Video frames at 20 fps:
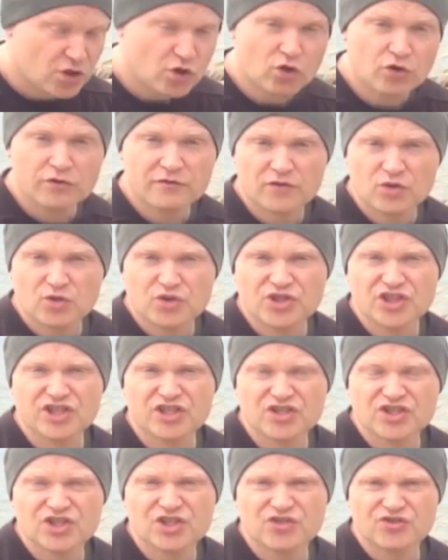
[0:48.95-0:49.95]
or of course you
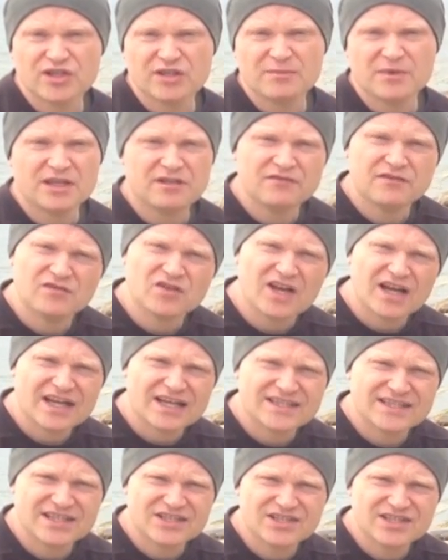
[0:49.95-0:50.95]
can stream it if you've got
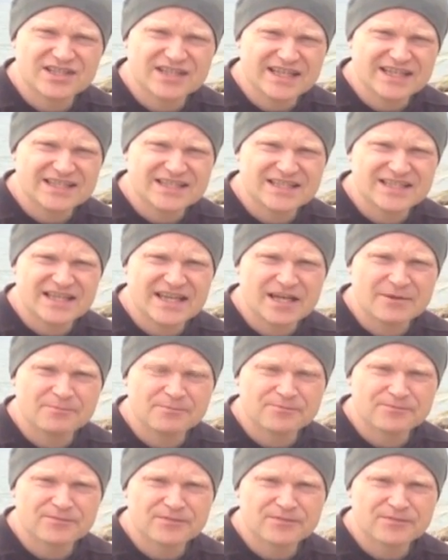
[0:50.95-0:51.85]
access to the internet.